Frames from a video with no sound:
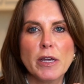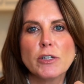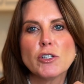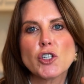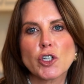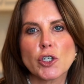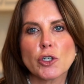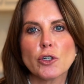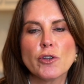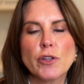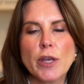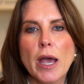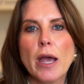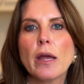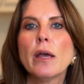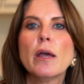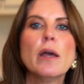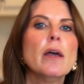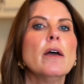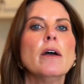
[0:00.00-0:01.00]
ensure that
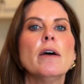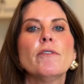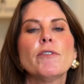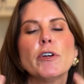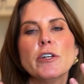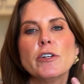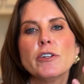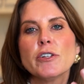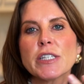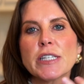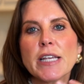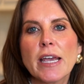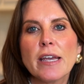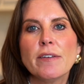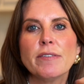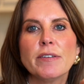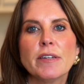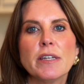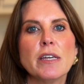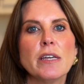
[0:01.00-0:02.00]
for your
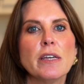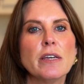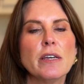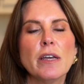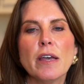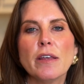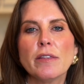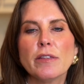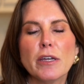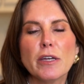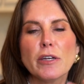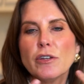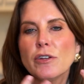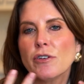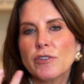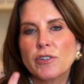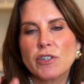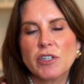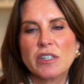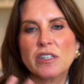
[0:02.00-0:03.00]
safety, and then
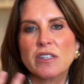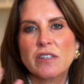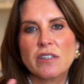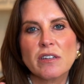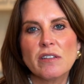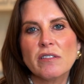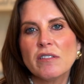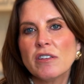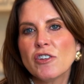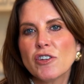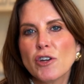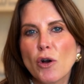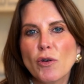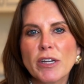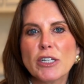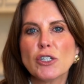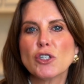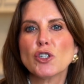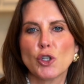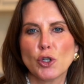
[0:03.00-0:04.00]
you don't
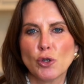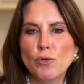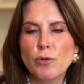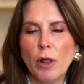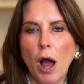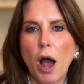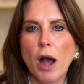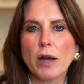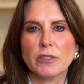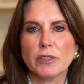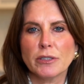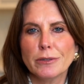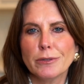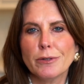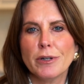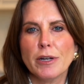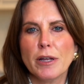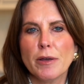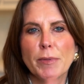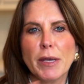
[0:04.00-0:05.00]
get too lost. You know
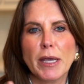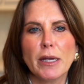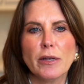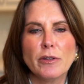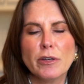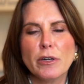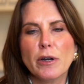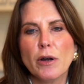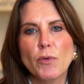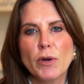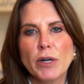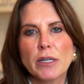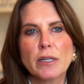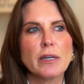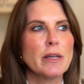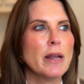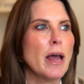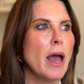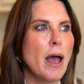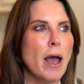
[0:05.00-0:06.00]
what I mean? You don't want to
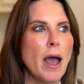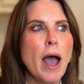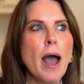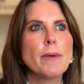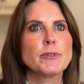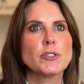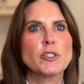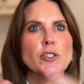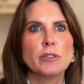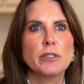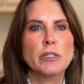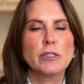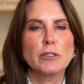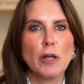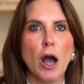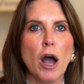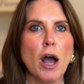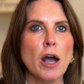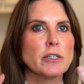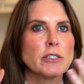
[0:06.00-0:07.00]
get absolutely
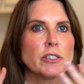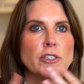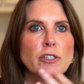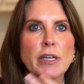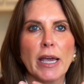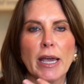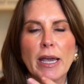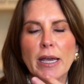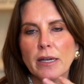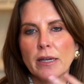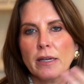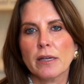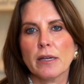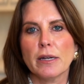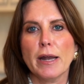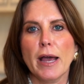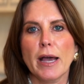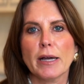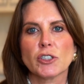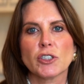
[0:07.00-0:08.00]
lost. You can't get
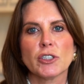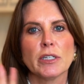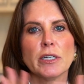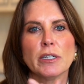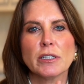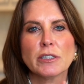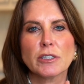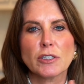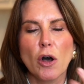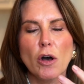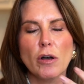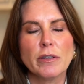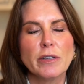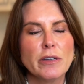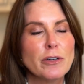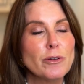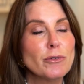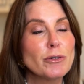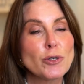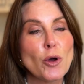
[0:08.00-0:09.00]
connection. It's all,
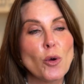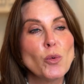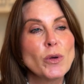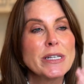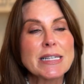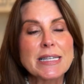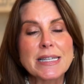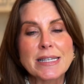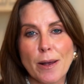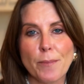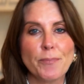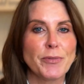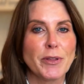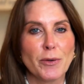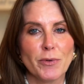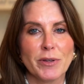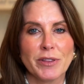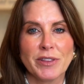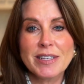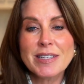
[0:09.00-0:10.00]
it's always something
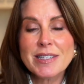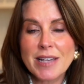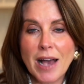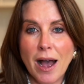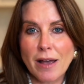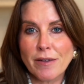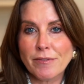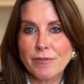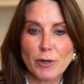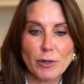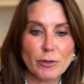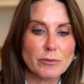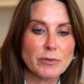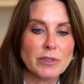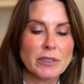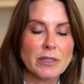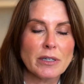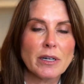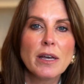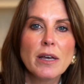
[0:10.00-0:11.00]
with these
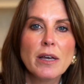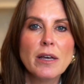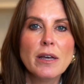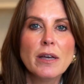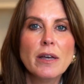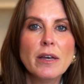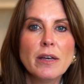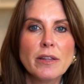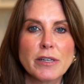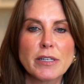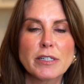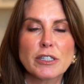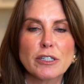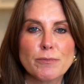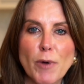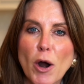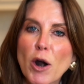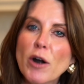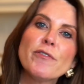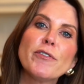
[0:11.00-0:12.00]
iPhones and these
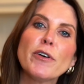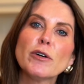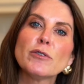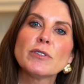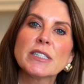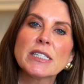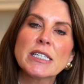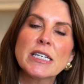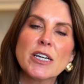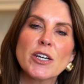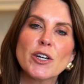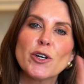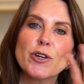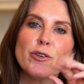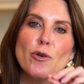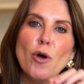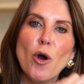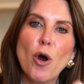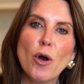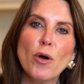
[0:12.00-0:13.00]
smartphones here.
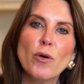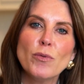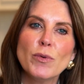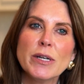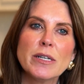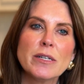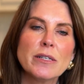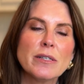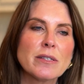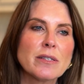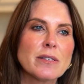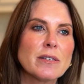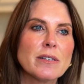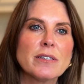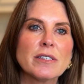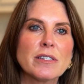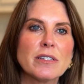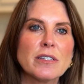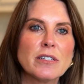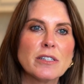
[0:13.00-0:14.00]

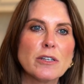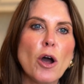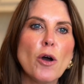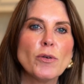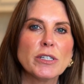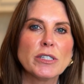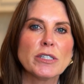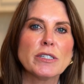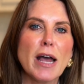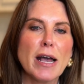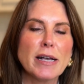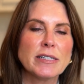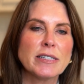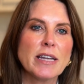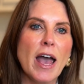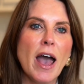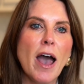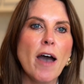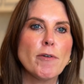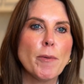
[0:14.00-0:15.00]
It's just always nice to
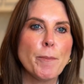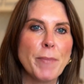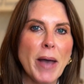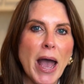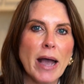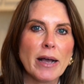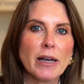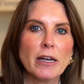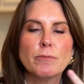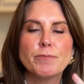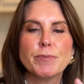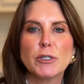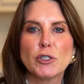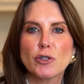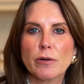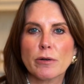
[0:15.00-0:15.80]
have a backup